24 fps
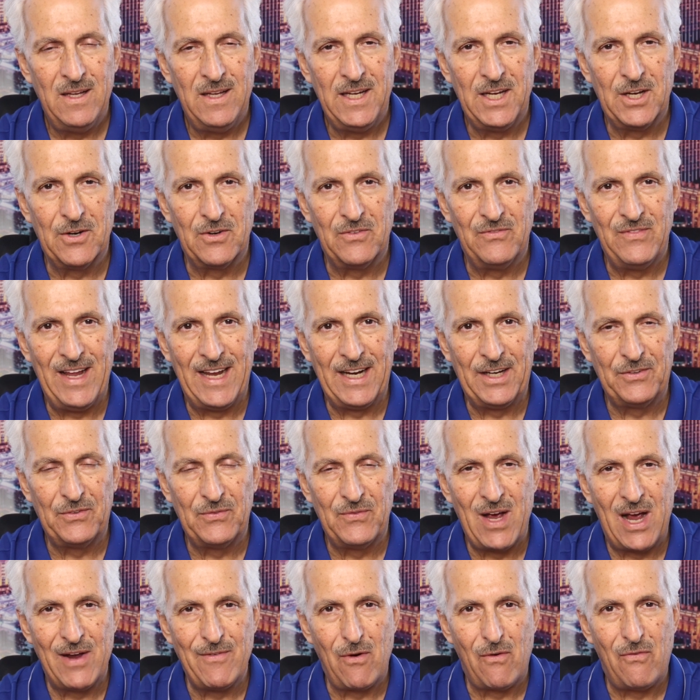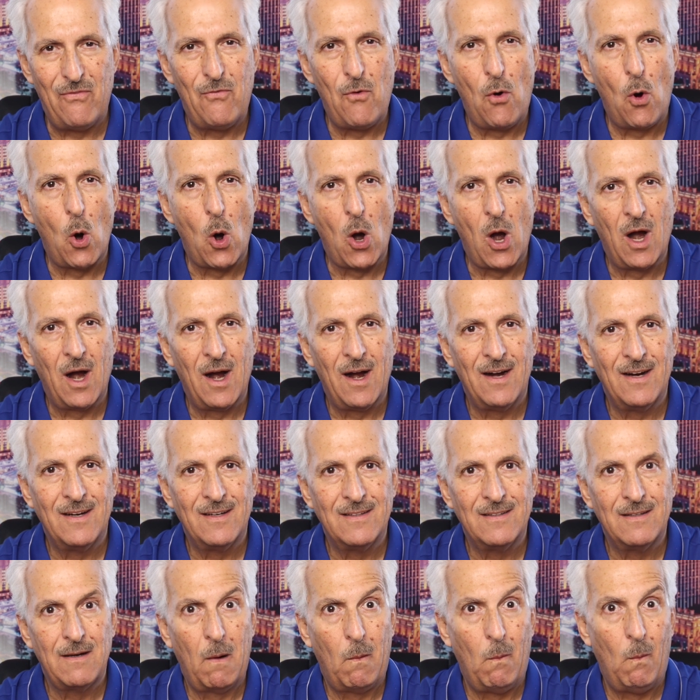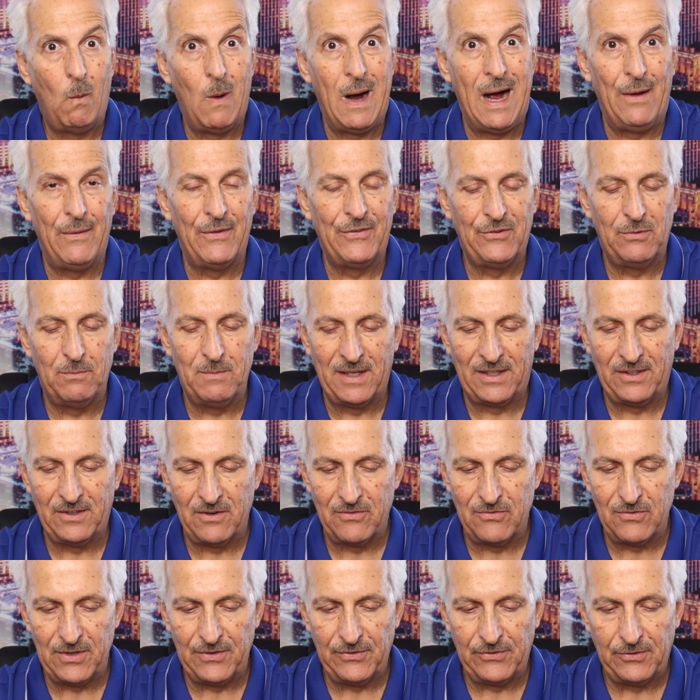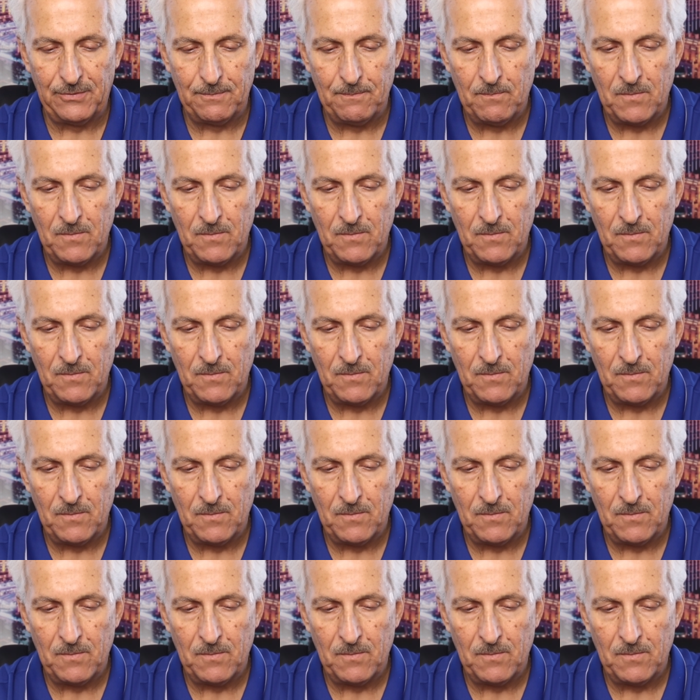Here in Vegas, $5.04. Wow, it's a big difference.